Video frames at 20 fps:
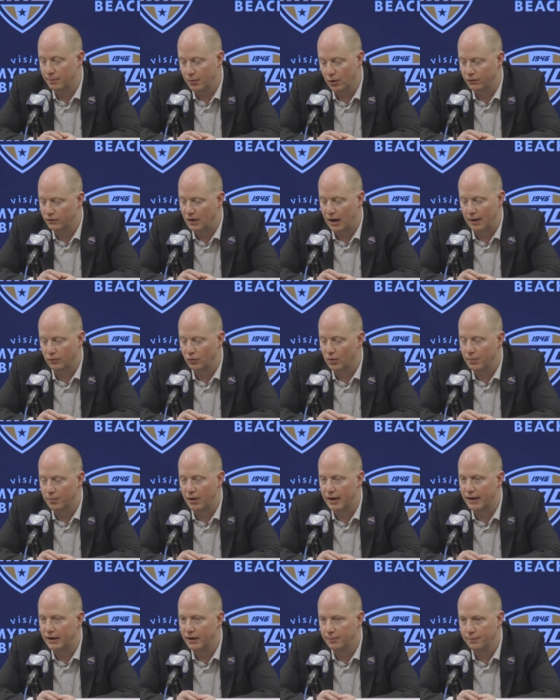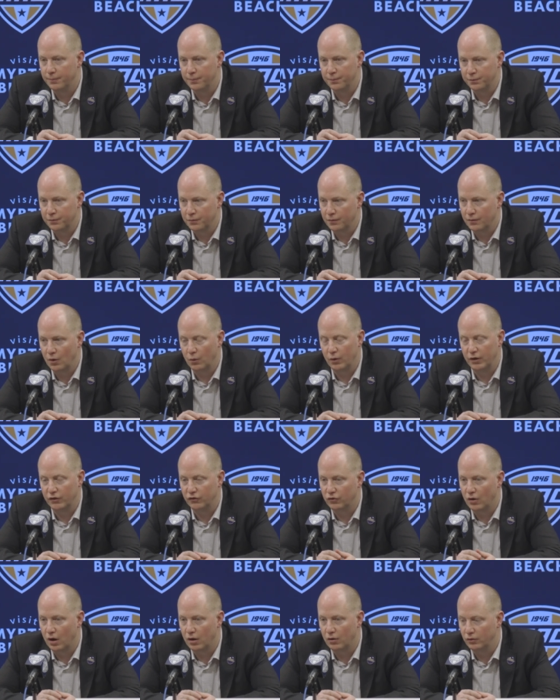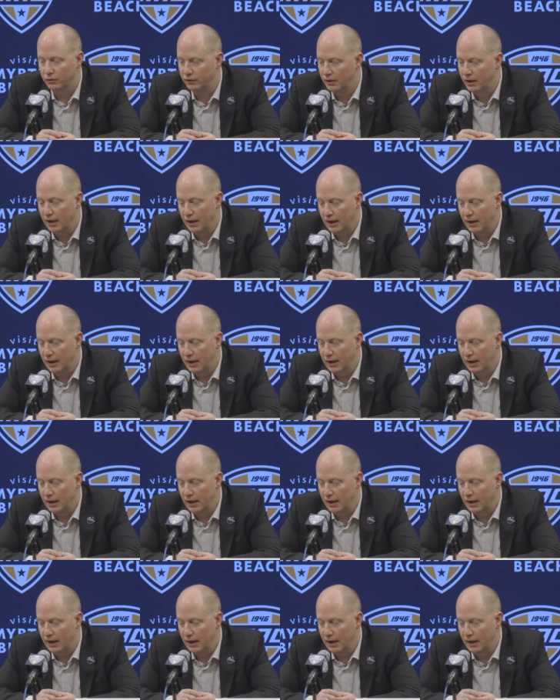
Both times we played them, we struggled.